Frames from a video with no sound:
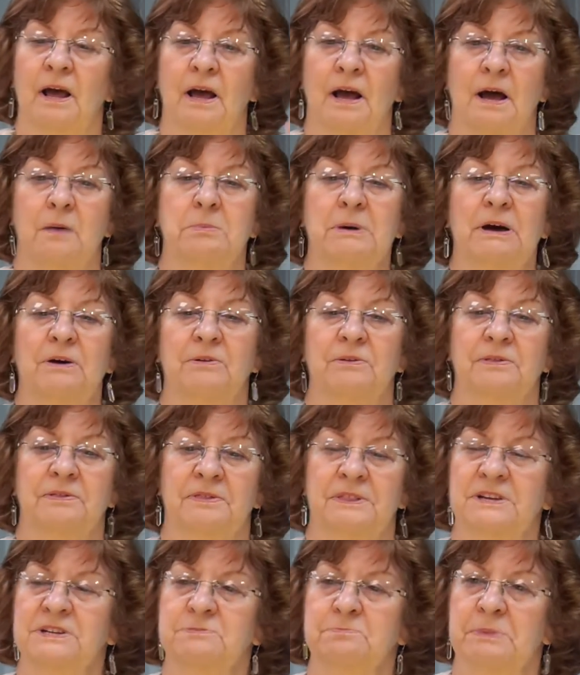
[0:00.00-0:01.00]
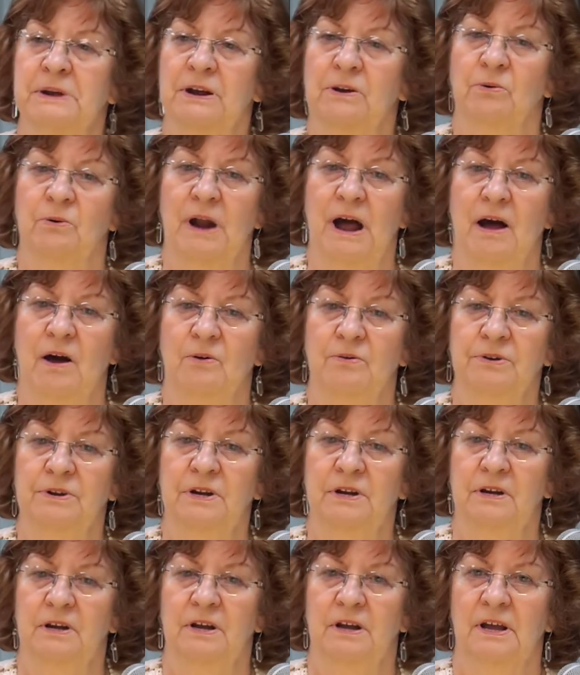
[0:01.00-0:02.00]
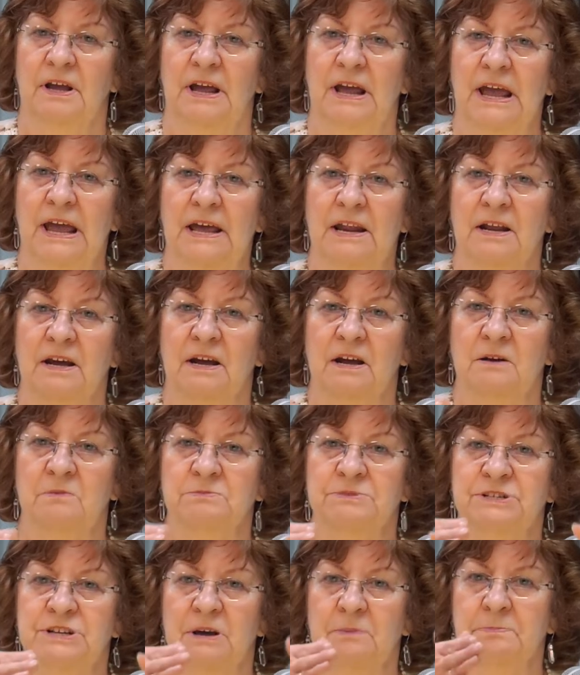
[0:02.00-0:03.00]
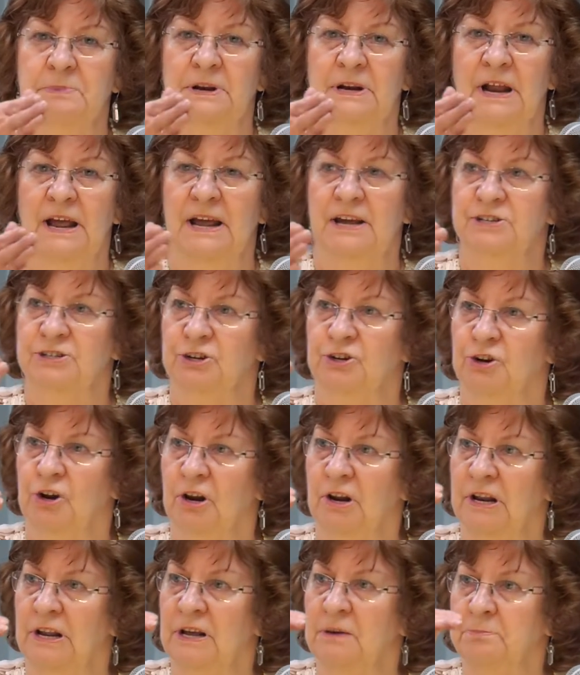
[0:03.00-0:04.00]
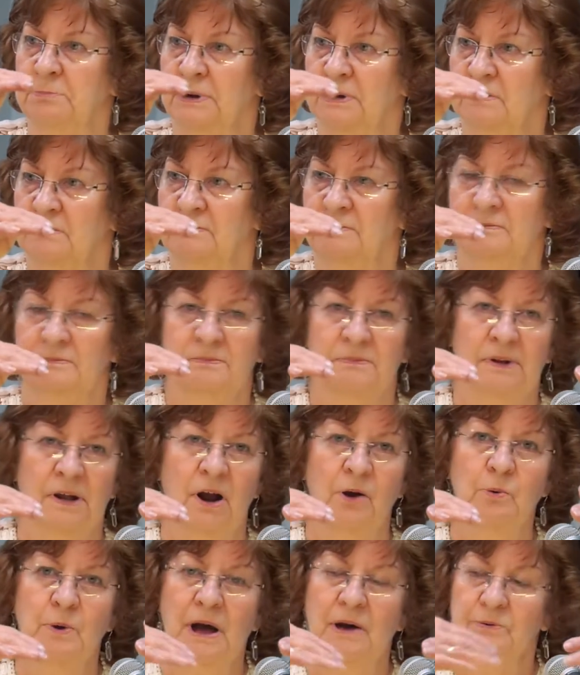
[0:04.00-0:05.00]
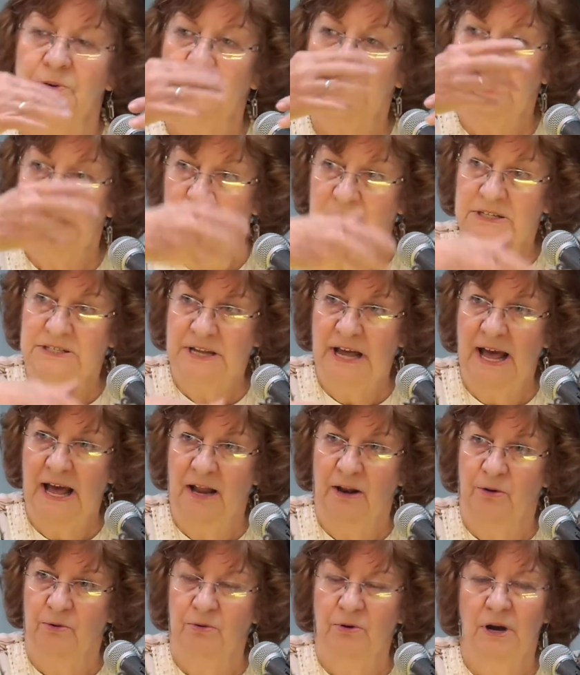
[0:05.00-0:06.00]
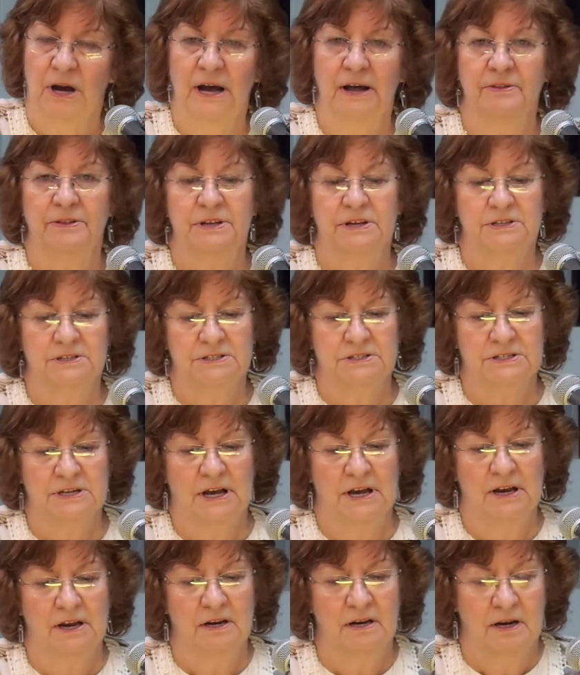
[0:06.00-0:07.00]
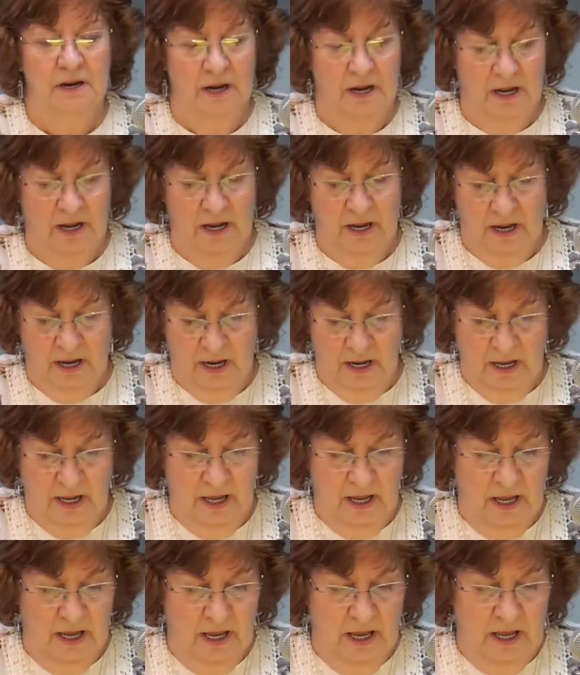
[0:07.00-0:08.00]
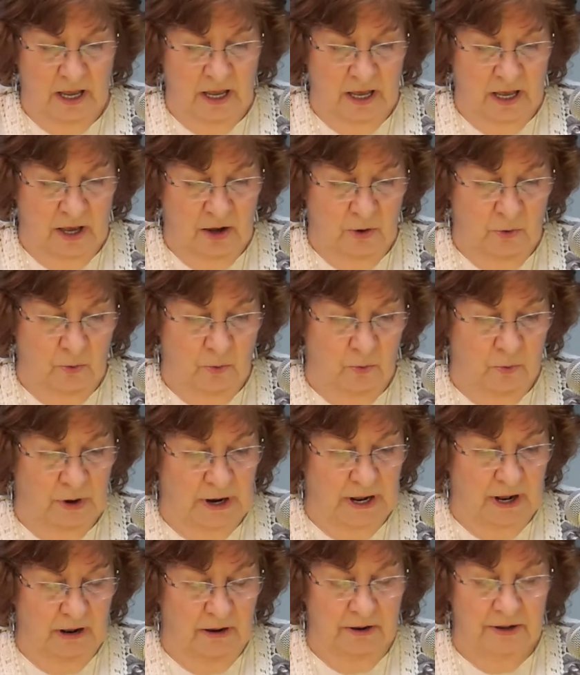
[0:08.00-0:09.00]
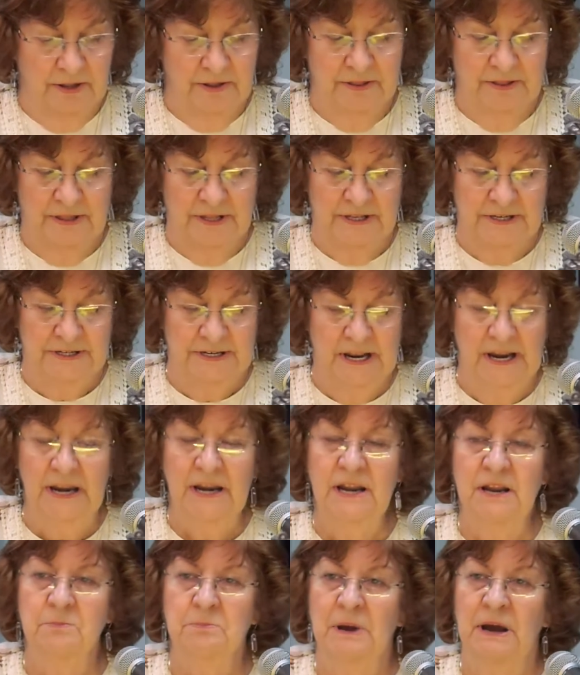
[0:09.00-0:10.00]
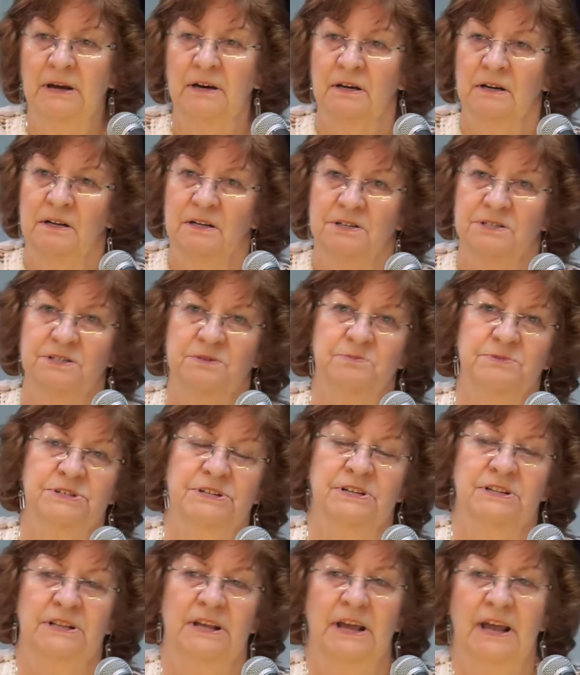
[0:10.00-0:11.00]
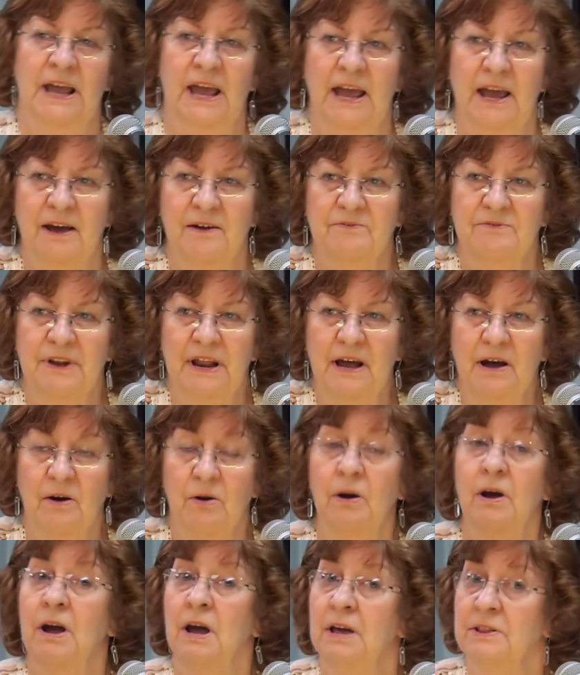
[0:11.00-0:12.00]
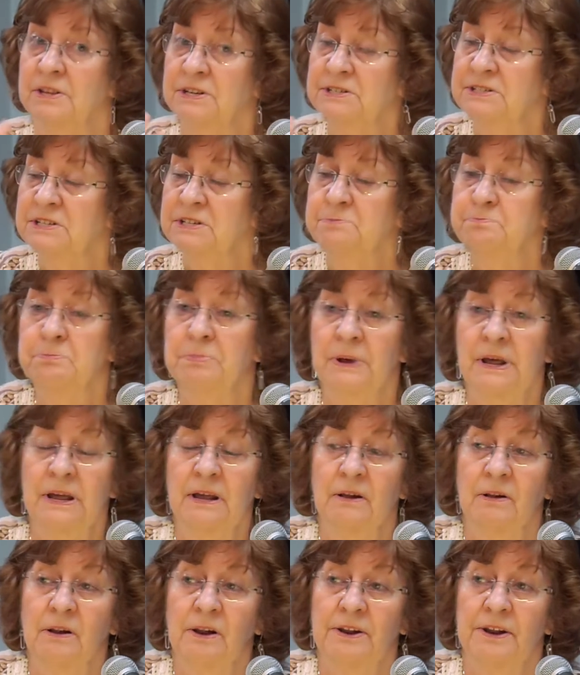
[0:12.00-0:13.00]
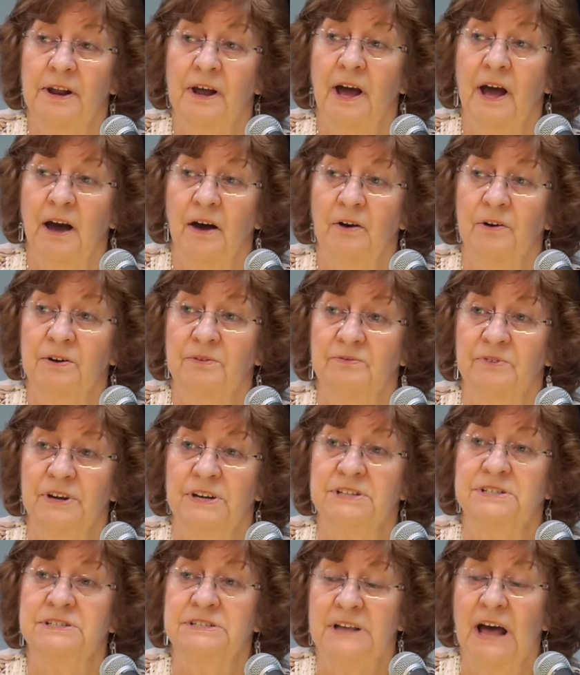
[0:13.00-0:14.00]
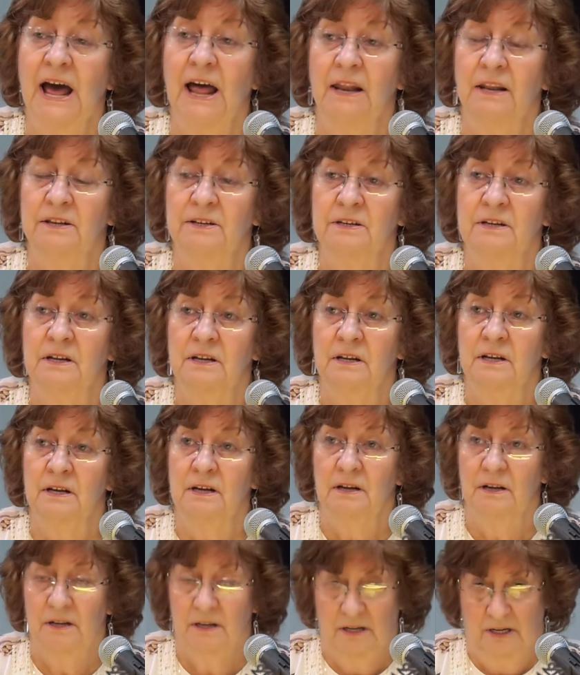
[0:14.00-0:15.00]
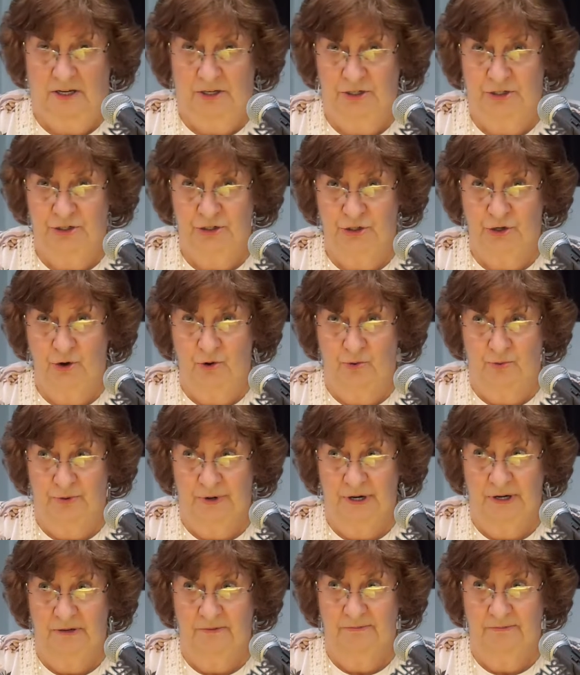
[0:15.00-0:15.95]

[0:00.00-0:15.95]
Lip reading: about this big around, and it comes up and it has a little lip around it, and it's hollow on the inside. Well, the dating mechanisms that they have now, this is built out of a solid stone,